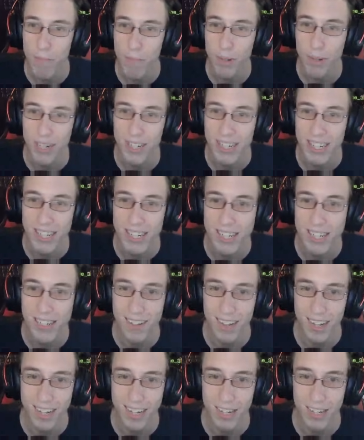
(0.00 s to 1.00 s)
I put a
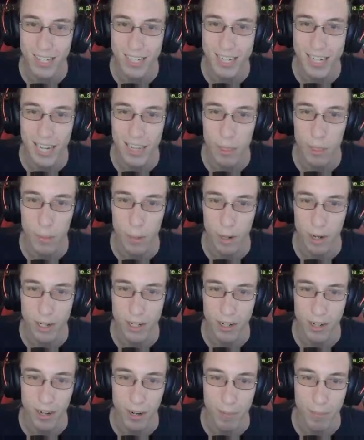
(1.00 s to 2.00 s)
like a death
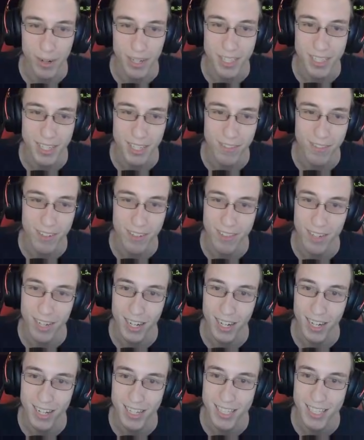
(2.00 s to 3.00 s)
marker on myself the
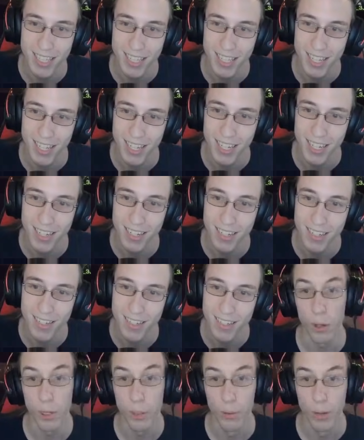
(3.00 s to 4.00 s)
second I said that.
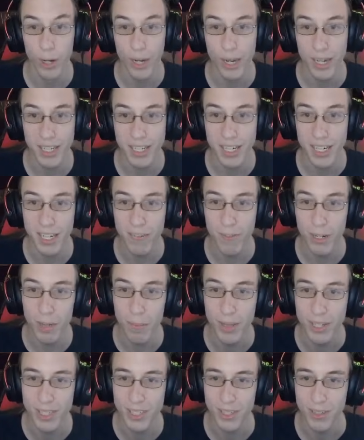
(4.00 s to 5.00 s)
Oh, you want to get
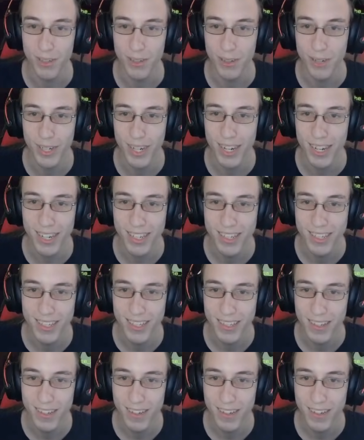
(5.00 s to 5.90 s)
TV missile, do ya?